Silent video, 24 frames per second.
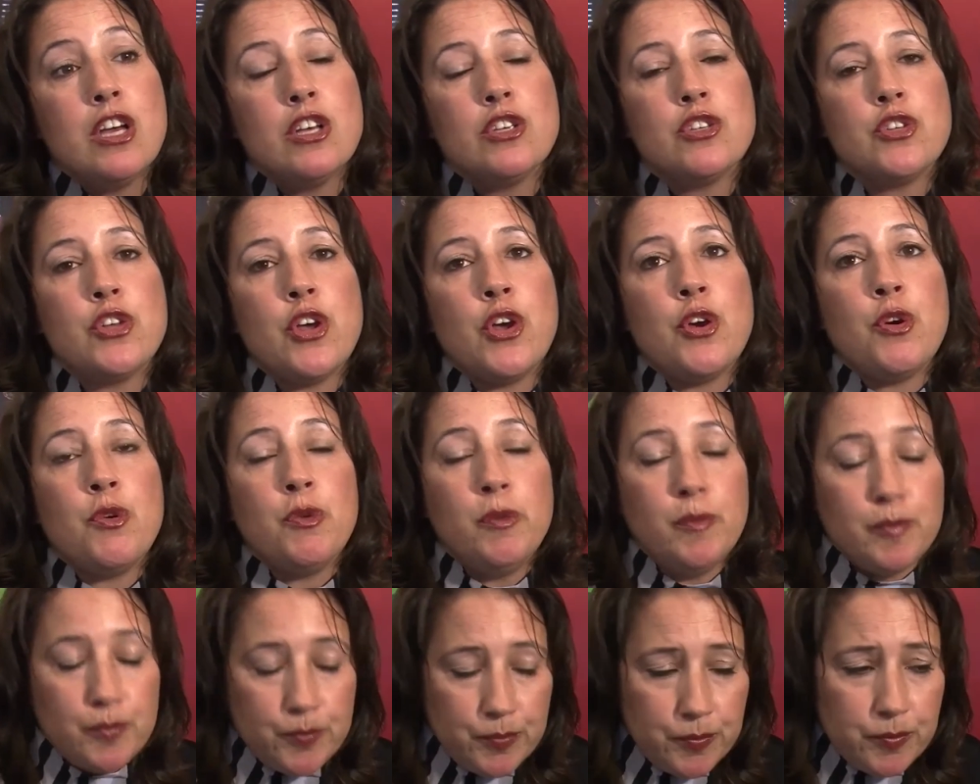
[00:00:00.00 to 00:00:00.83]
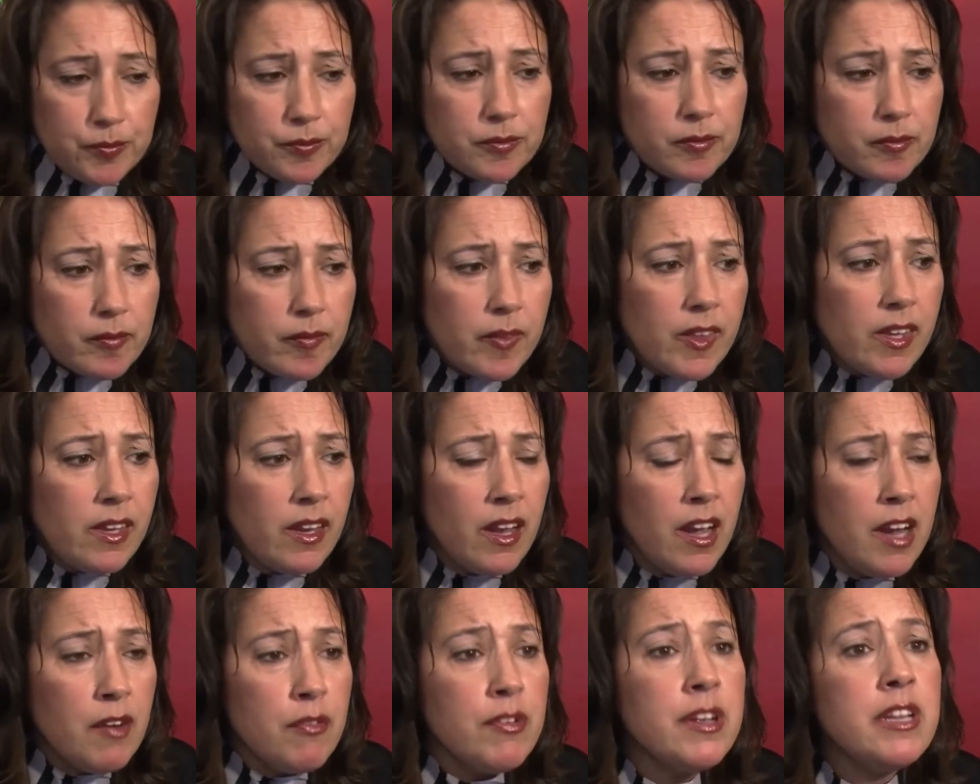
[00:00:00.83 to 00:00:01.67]
So
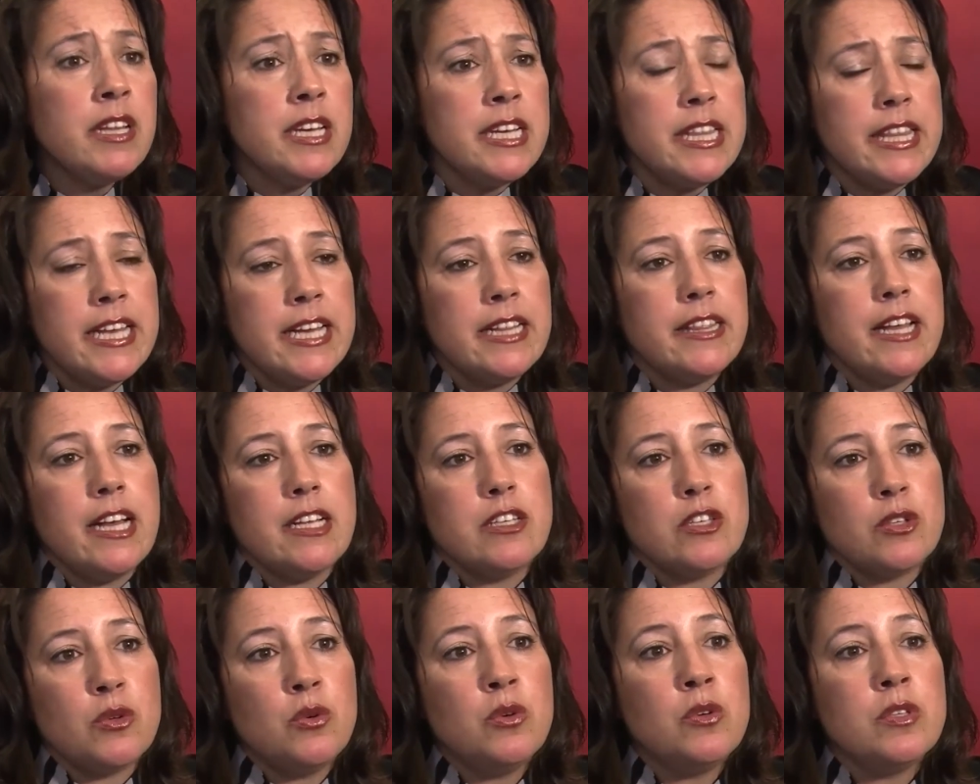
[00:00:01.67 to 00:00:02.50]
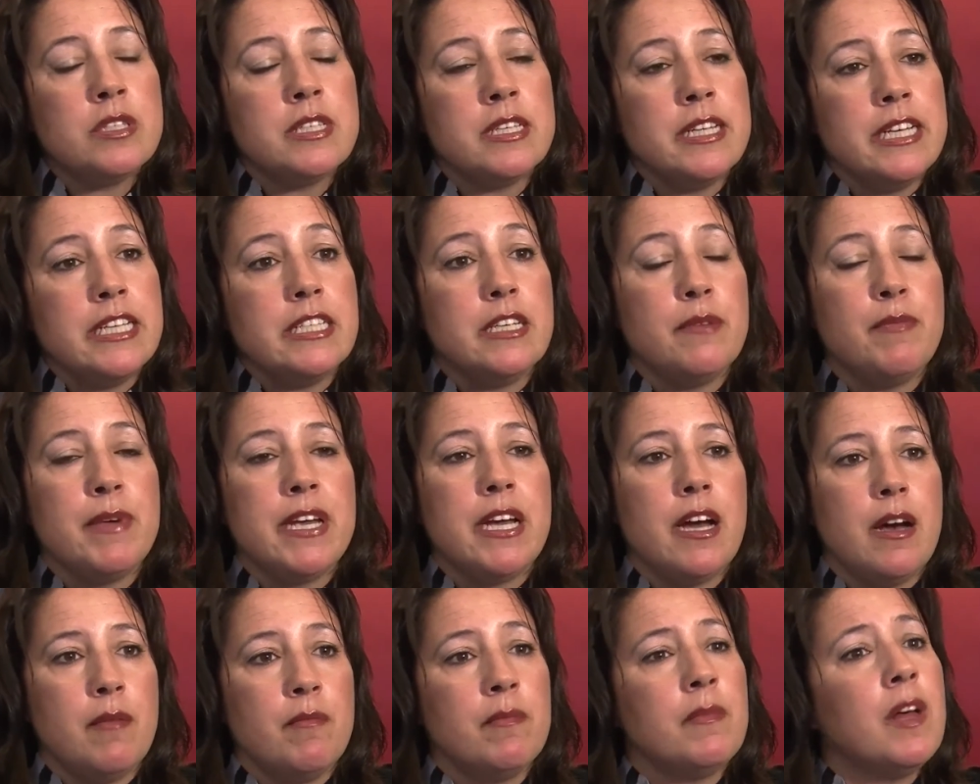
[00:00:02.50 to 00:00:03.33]
I really think that schools need to
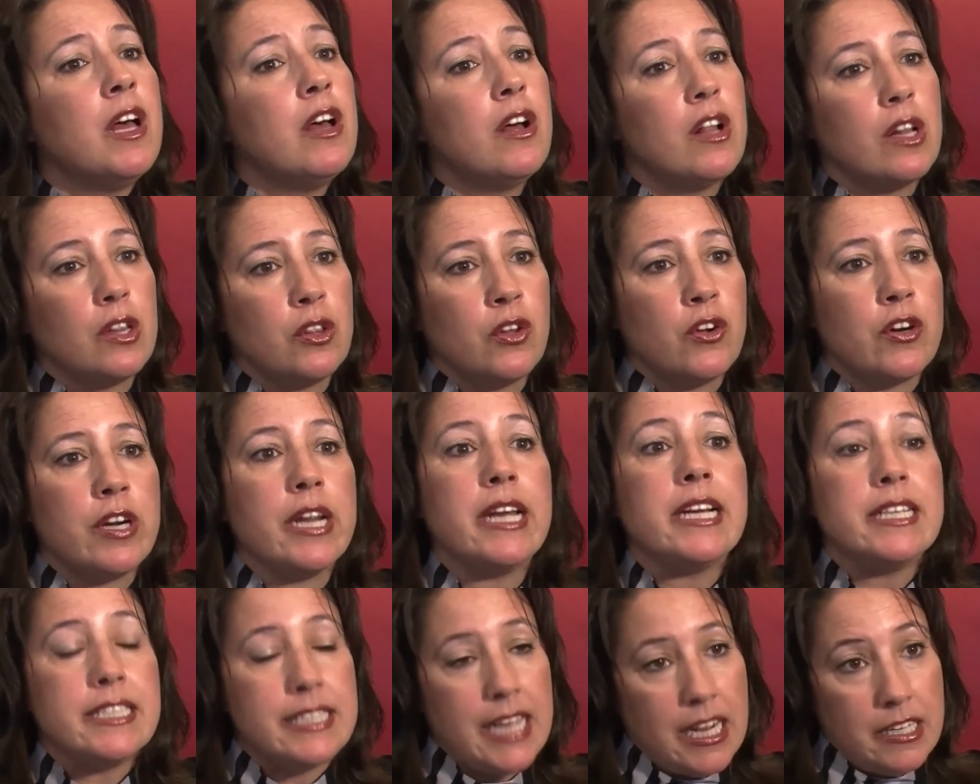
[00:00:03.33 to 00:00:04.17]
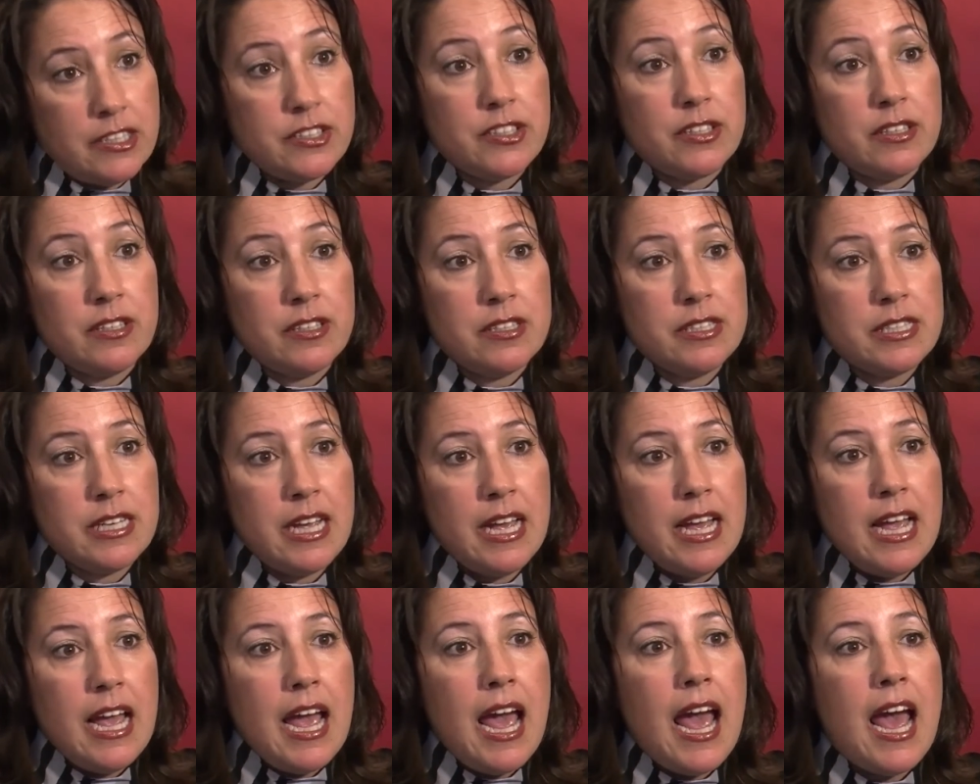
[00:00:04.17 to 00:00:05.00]
become learning centers
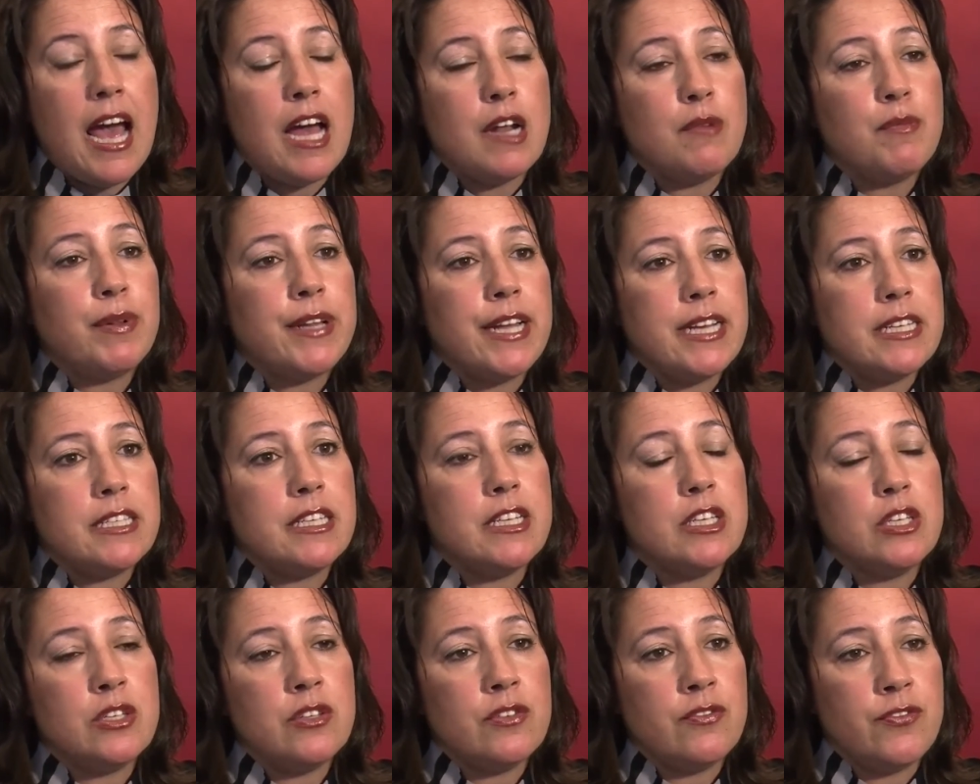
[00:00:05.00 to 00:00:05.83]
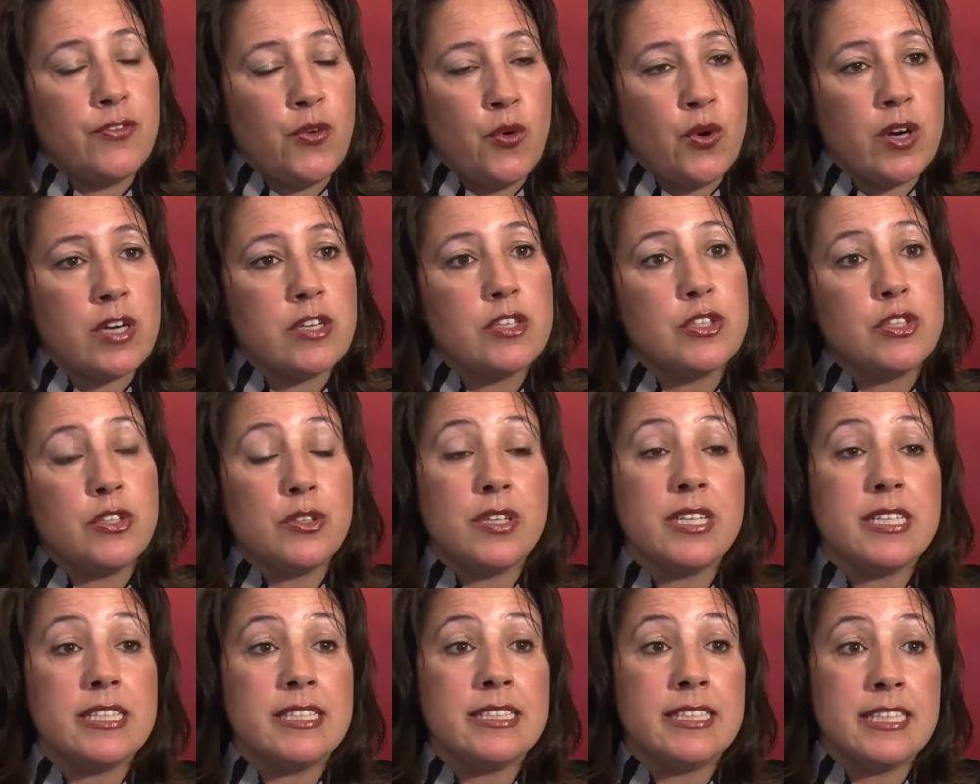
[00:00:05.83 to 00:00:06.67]
and places for
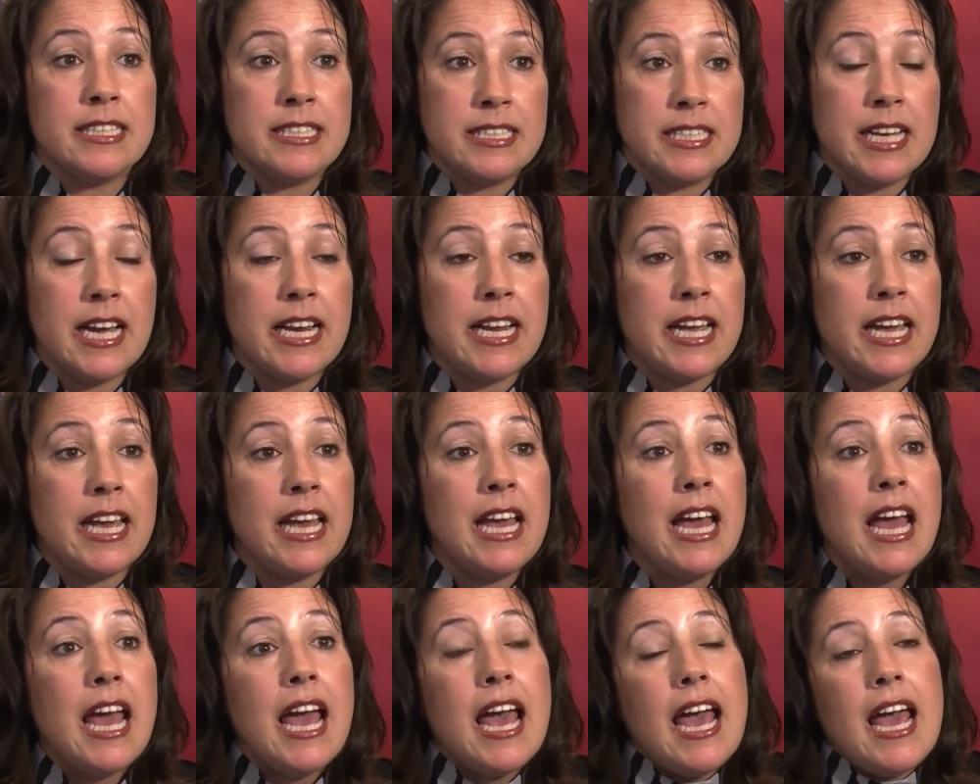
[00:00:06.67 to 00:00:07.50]
students to study.